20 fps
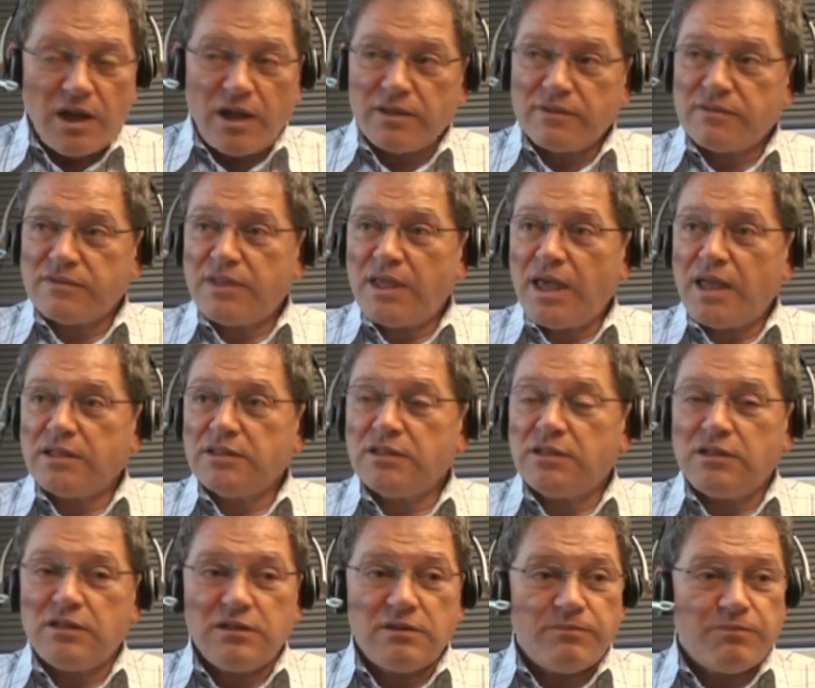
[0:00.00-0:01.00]
And
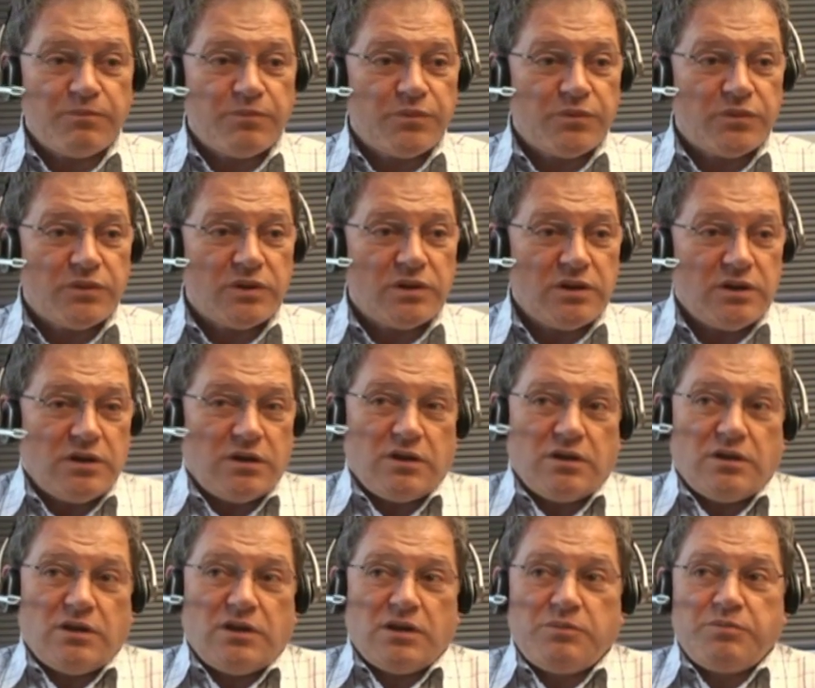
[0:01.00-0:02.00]
then
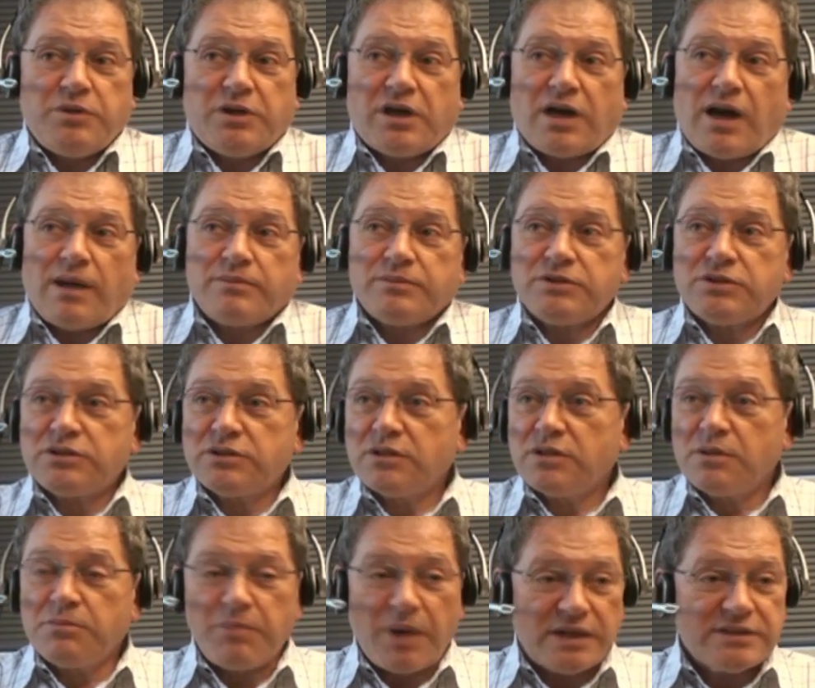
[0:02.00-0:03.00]
it becomes
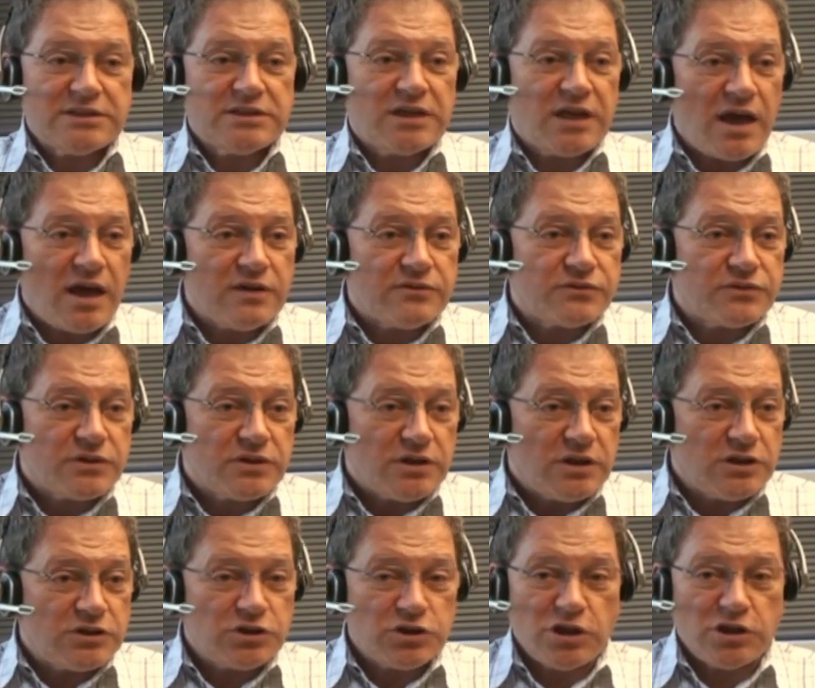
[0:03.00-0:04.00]
must-have.
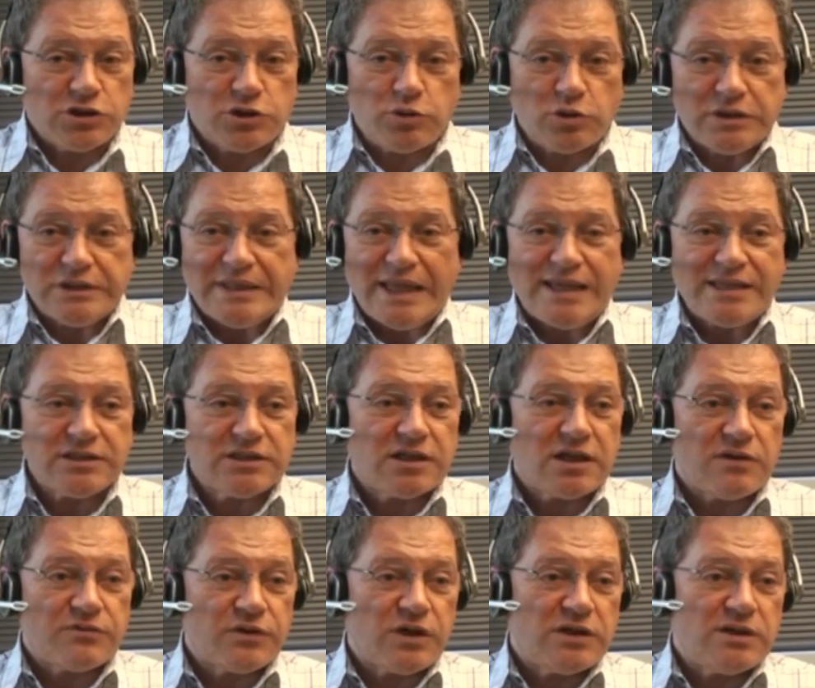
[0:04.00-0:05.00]
It's not
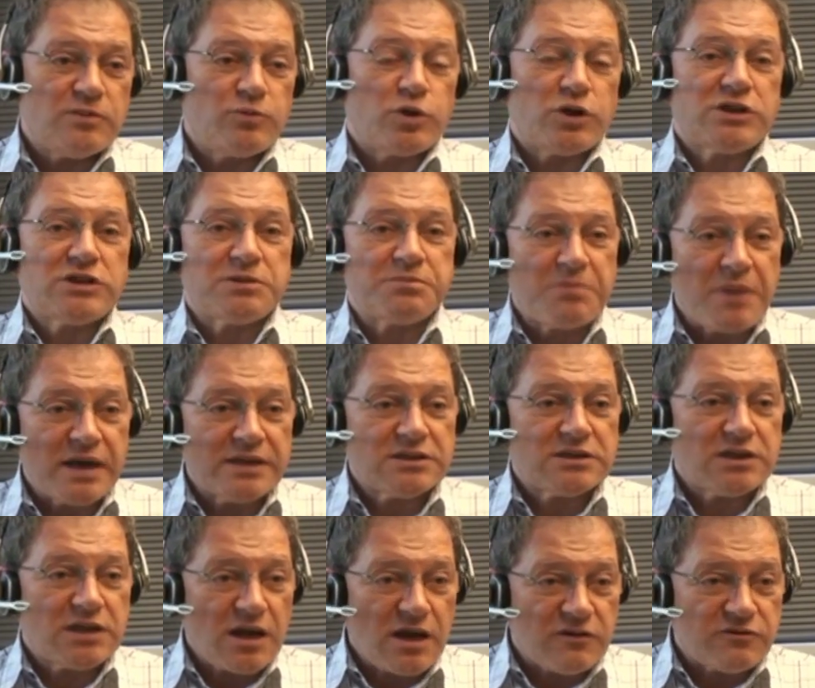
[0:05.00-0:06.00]
nice-have anymore, it's
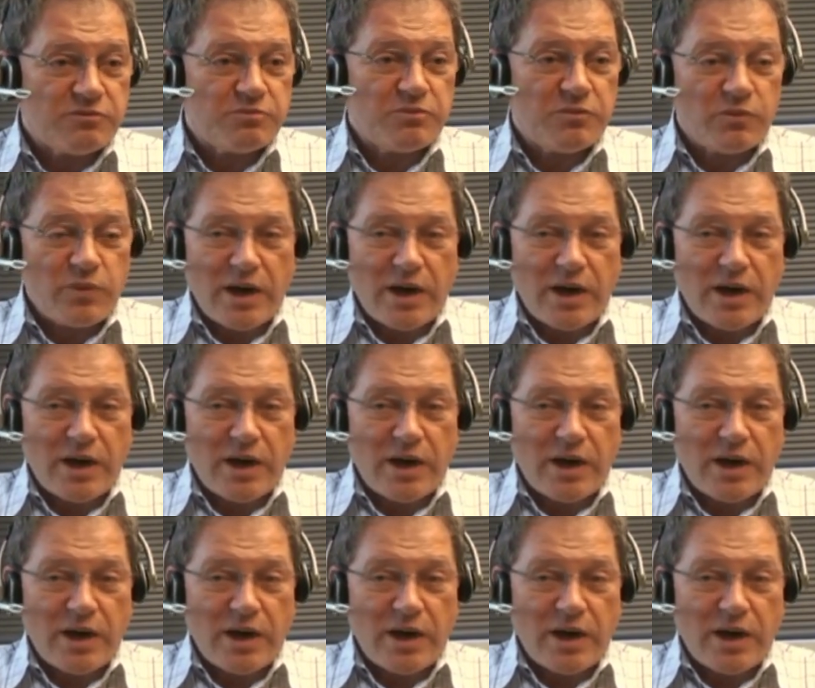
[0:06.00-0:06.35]
must-have.